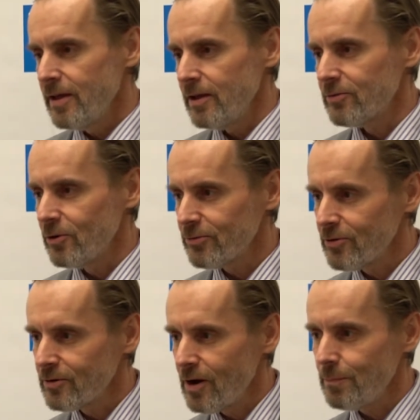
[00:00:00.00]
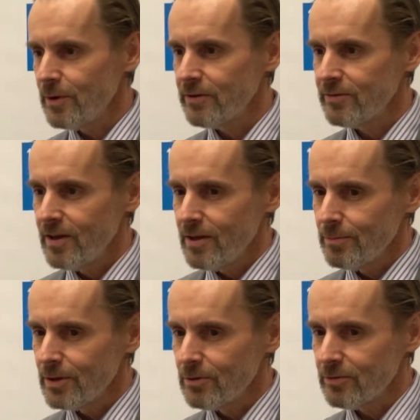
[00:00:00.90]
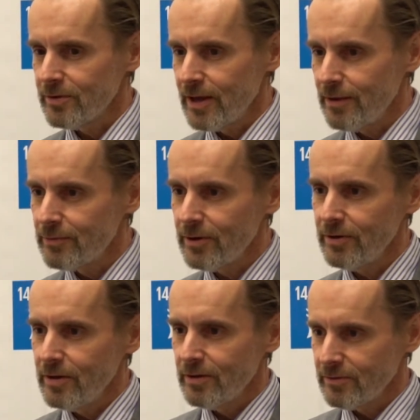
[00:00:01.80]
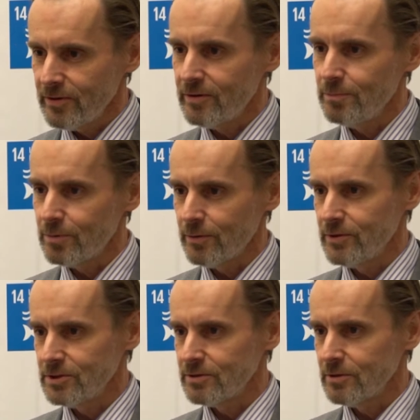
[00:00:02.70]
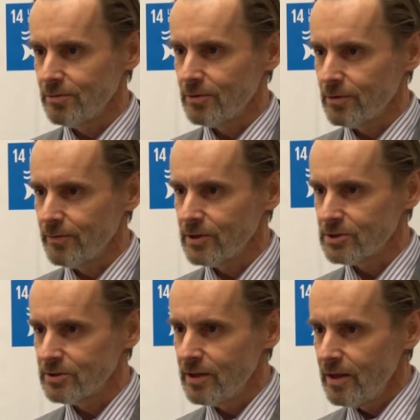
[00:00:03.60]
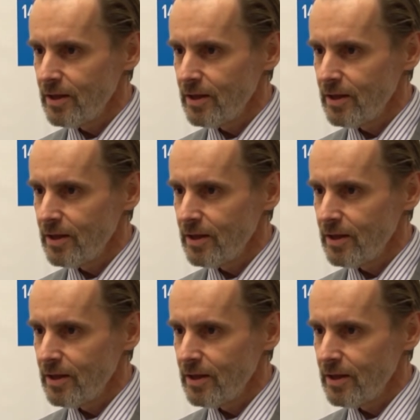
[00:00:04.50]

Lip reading: It's also complex because every single provision of the convention